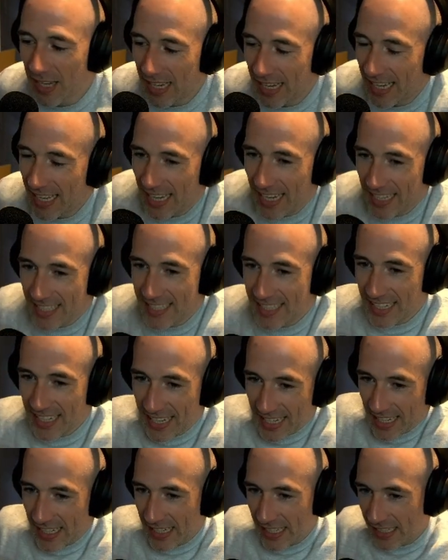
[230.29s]
It's
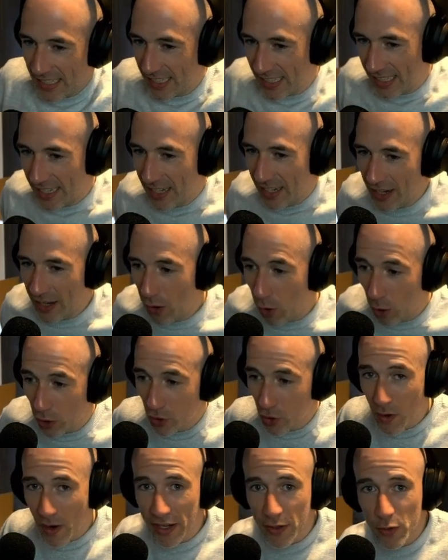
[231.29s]

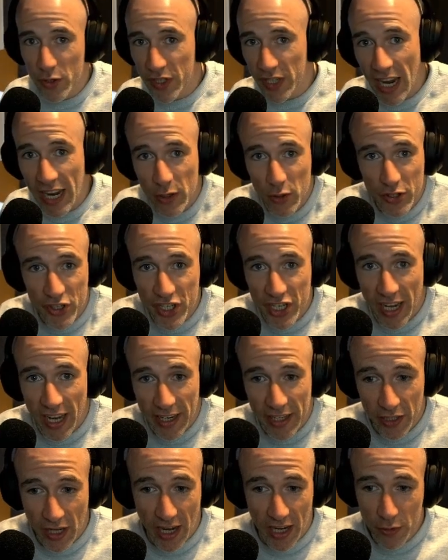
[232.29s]
Although I use I use
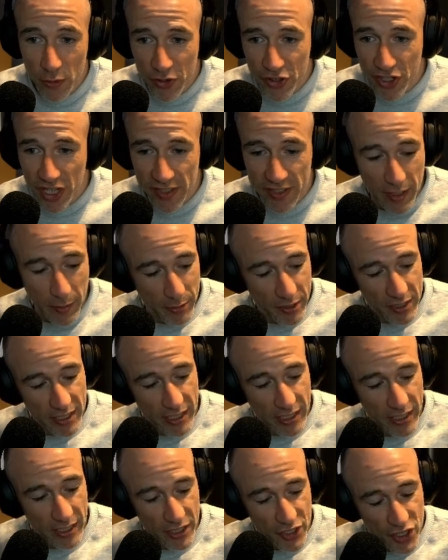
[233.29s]
I, I use
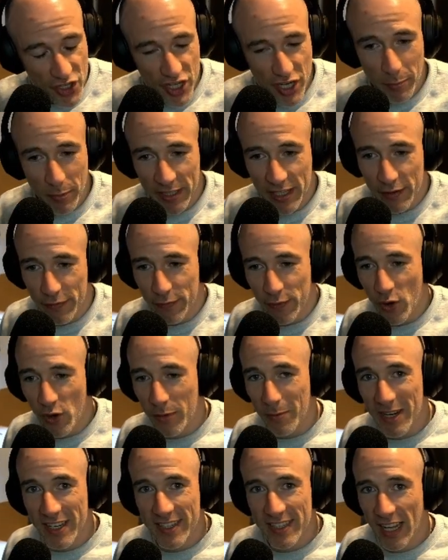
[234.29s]
ChatGPT GPT four
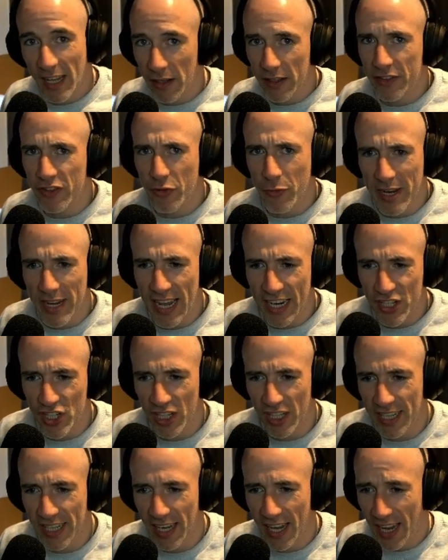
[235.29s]
myself a uh, three
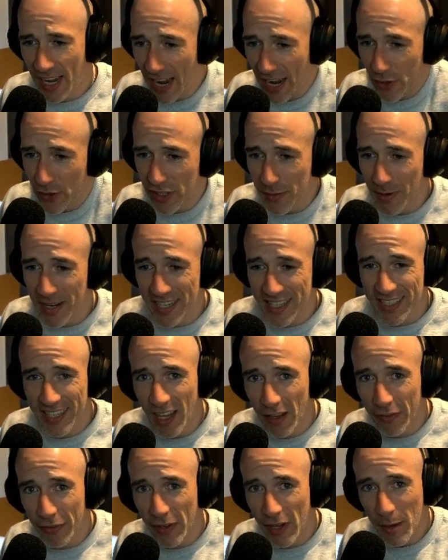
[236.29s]
actually I use it
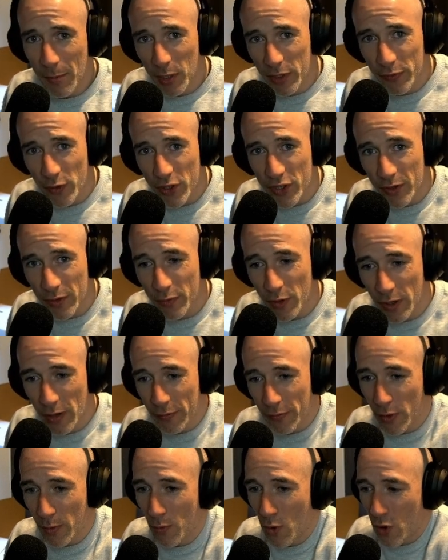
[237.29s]
myself, but for, for
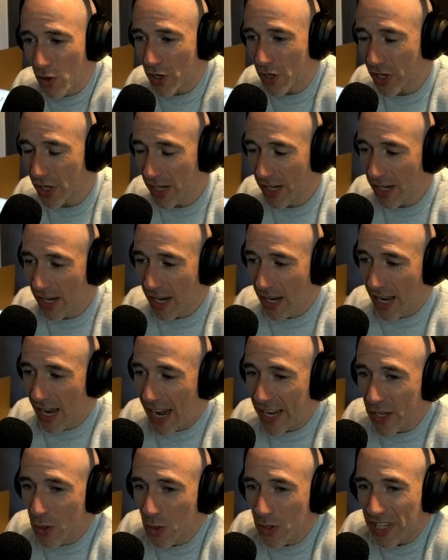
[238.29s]
for more
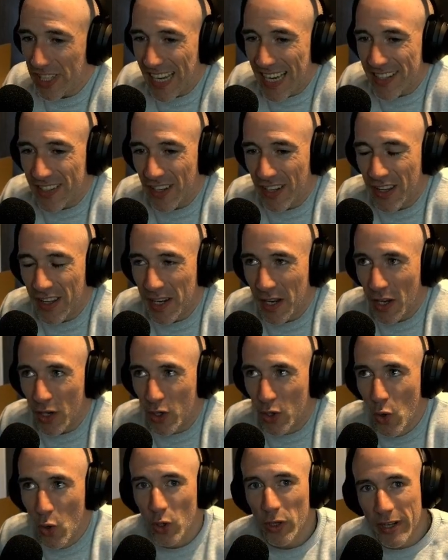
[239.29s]
I use it as a
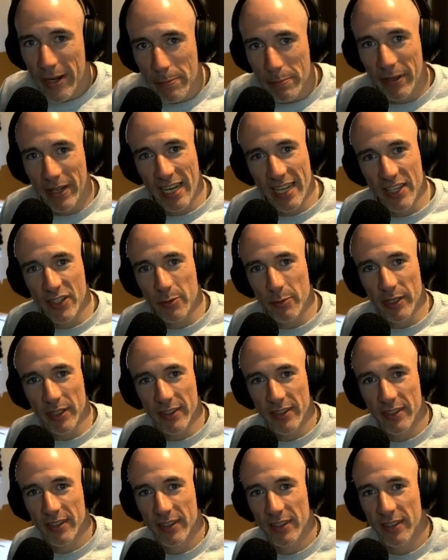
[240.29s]
Google
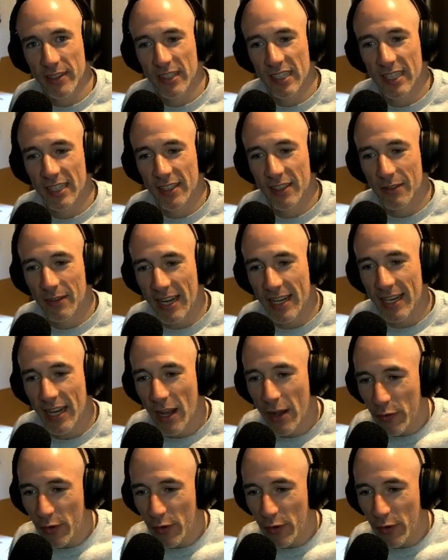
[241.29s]
replacement, right?